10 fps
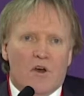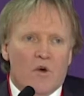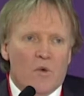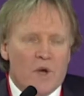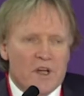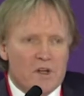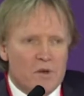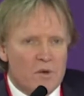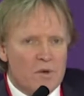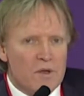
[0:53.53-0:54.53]
we
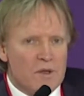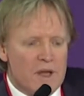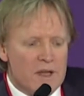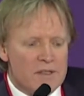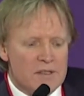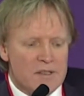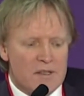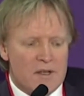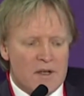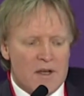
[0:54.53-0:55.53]
know that
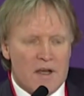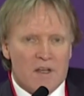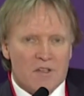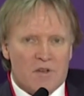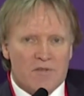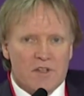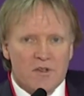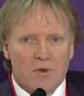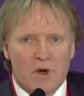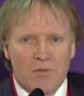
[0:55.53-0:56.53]
soft
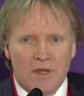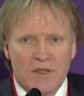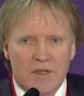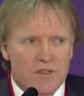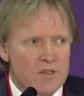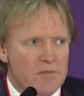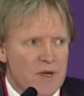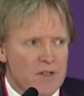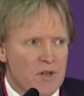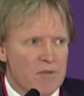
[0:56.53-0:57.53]
tissue augmentation by
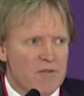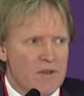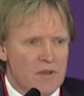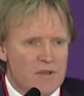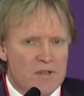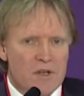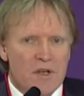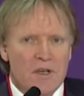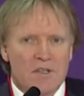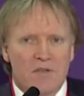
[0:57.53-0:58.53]
dermal fillers
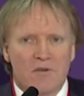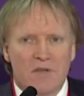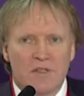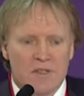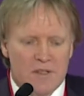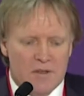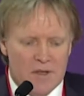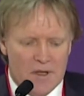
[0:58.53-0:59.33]
is increasing